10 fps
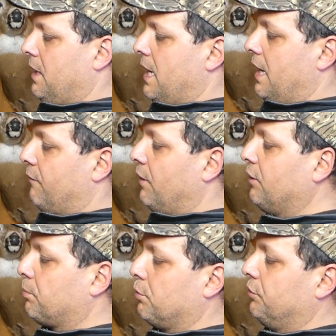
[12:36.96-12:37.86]
And a
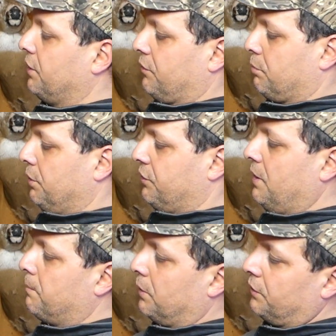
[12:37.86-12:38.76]
French Prusik is real
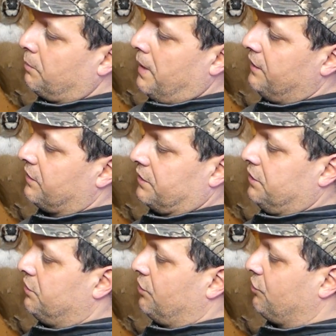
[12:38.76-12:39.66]
simple. It's basically
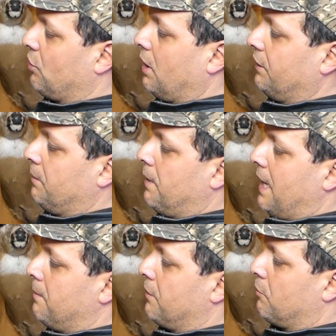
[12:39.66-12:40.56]
you just start at the
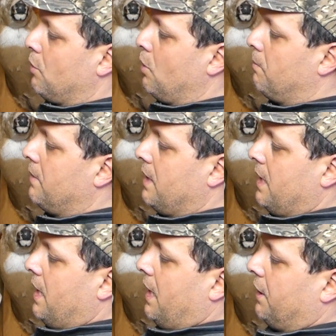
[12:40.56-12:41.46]
bottom of the rope,
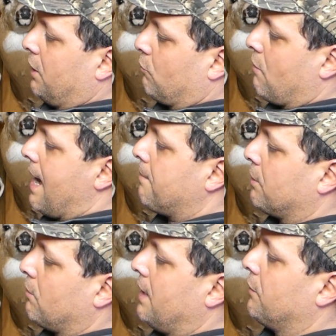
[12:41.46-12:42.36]
and you're going to wrap it
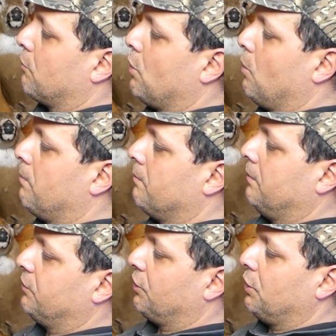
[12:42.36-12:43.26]
around the rope.
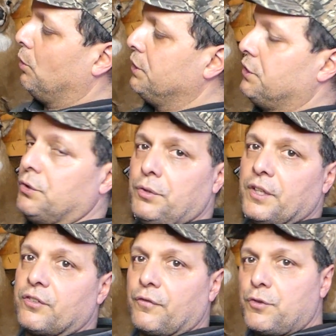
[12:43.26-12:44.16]
But you can only do
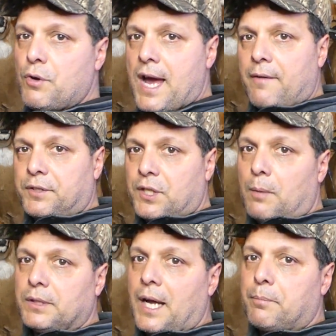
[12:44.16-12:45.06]
this if you have a
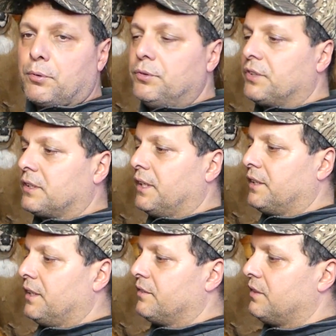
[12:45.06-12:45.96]
double eye Prusik like
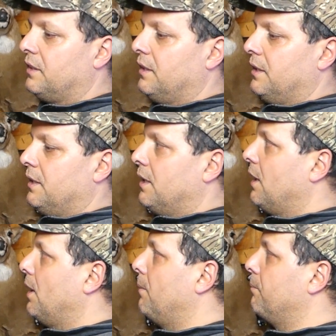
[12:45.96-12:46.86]
this,
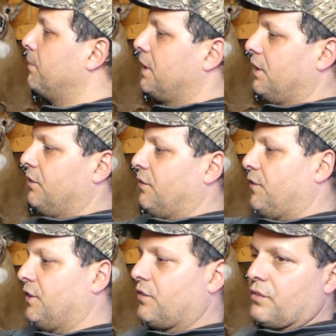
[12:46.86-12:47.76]
because if
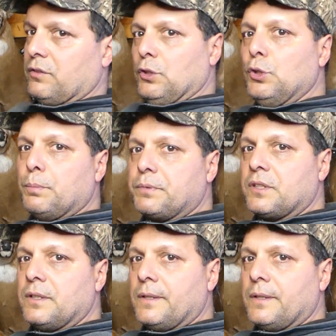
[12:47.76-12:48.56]
it's looped,